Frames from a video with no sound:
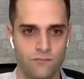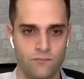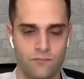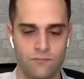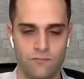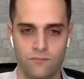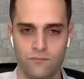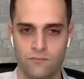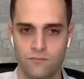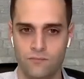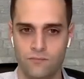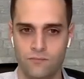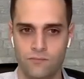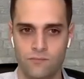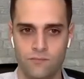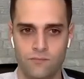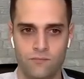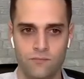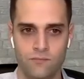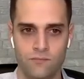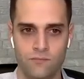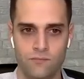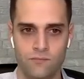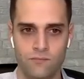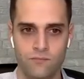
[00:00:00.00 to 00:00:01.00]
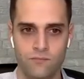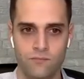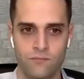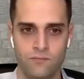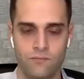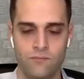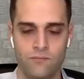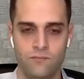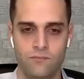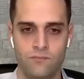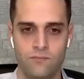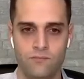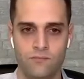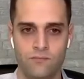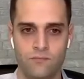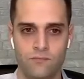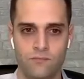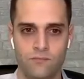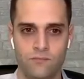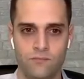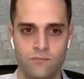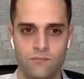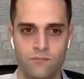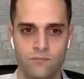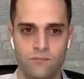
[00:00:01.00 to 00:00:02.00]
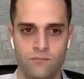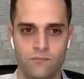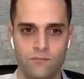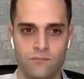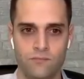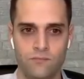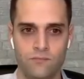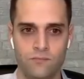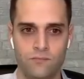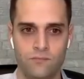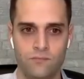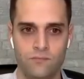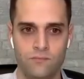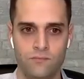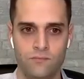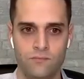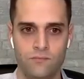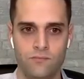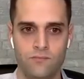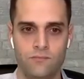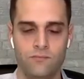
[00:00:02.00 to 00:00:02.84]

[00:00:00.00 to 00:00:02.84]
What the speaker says: [no speech]